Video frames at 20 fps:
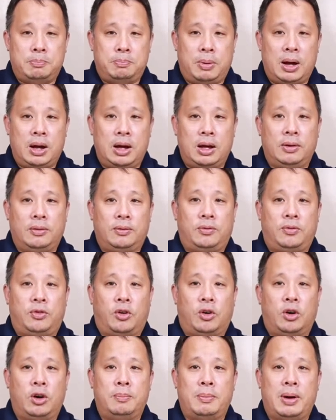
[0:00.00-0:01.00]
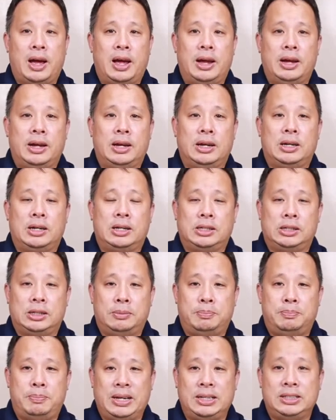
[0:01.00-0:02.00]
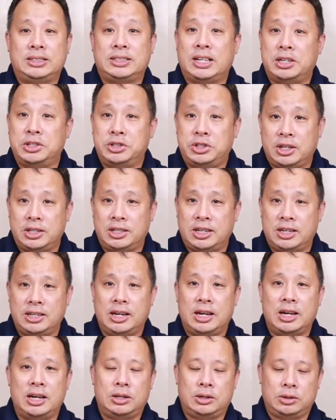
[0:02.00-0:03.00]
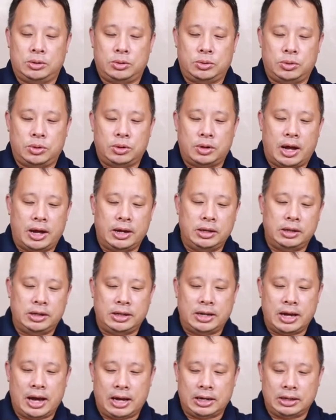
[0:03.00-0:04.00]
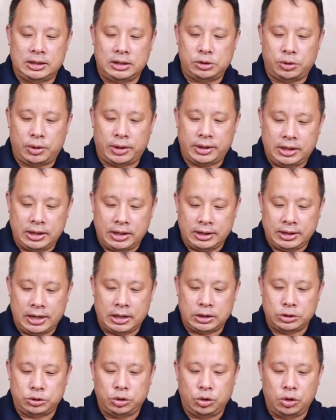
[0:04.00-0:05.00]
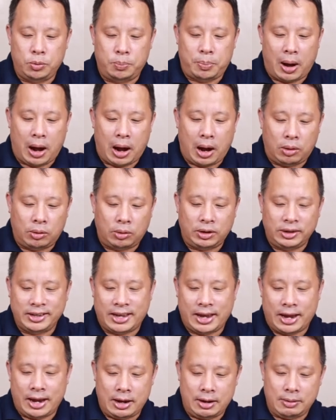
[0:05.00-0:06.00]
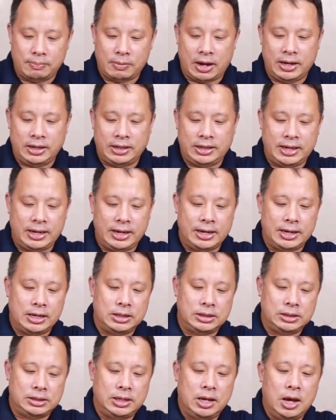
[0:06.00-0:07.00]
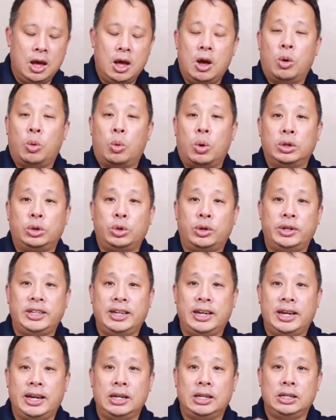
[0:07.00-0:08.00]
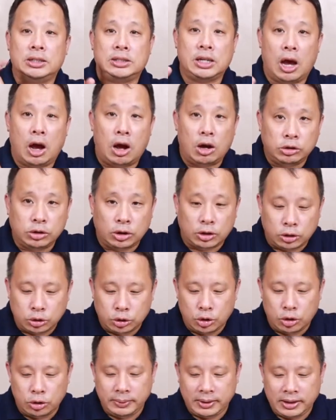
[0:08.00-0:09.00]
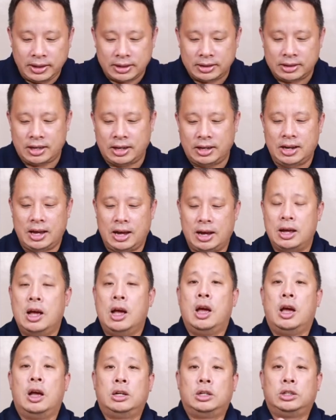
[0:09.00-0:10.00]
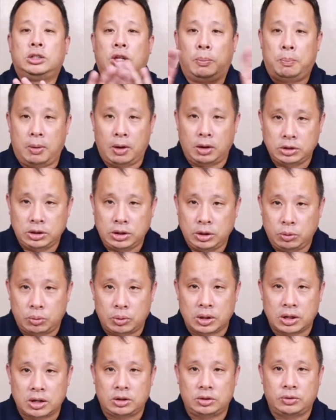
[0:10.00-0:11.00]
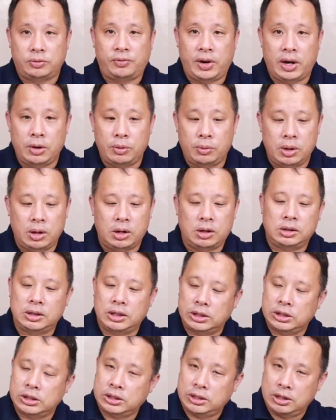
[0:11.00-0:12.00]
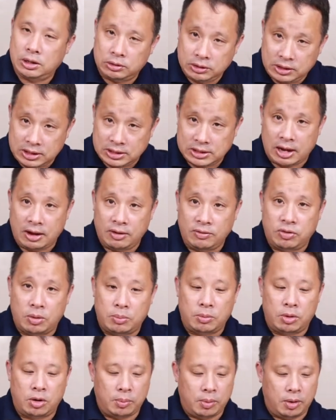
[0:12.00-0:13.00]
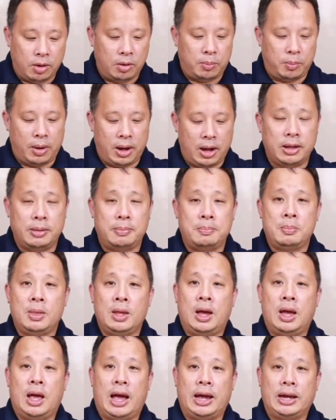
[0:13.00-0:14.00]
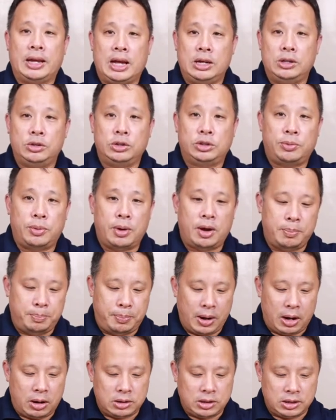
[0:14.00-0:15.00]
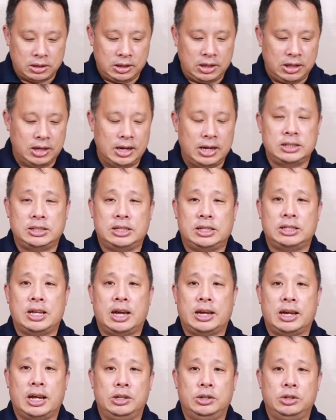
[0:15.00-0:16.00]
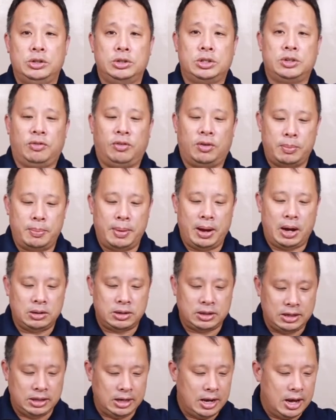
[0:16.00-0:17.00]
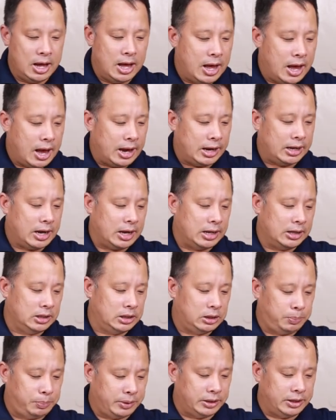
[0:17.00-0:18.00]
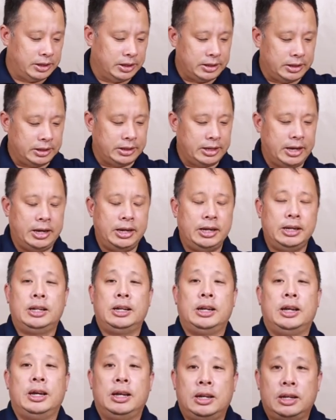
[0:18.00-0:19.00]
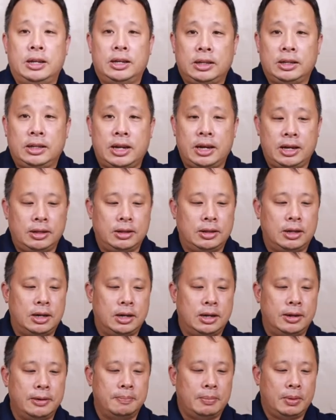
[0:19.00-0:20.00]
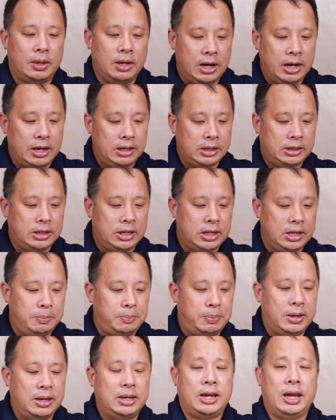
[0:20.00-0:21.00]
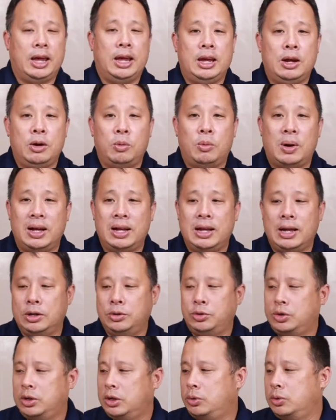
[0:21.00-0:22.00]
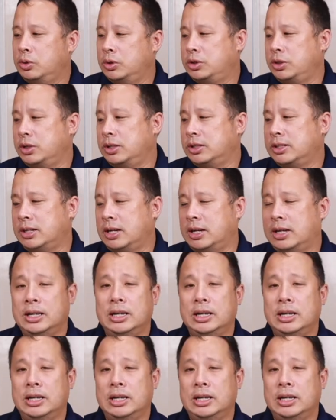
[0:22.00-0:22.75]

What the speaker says: But for my base station antenna, I got this one here, Yaesu Power Gain ATS-128. It's auto tuning antenna. Supposedly work very well. It's still designed for mobile, but I got used for a balcony. And since I got used for a balcony, I got this particular kit, the ATBK-100, which is